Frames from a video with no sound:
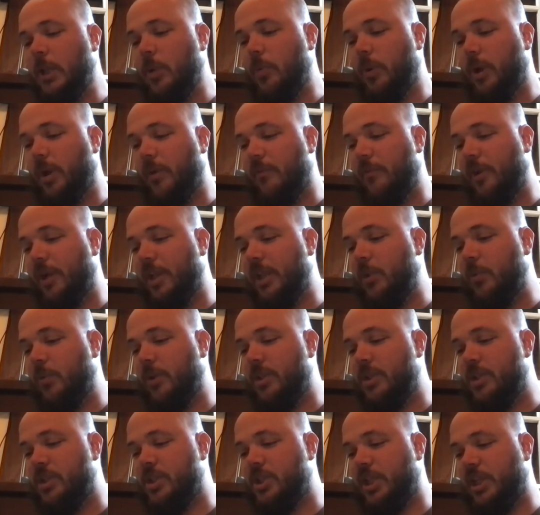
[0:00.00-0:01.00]
When I finally
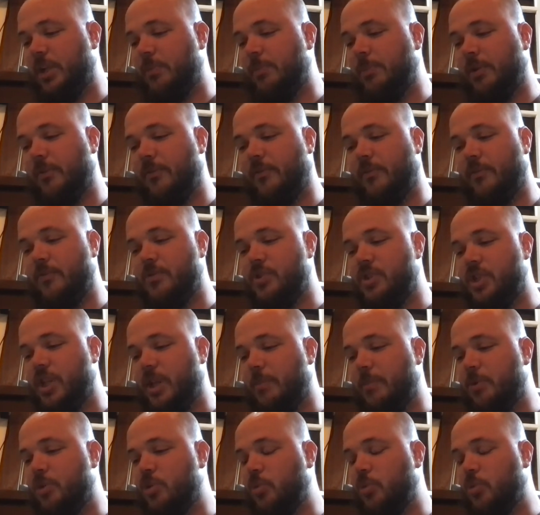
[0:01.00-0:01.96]
went to sleep, I f- slept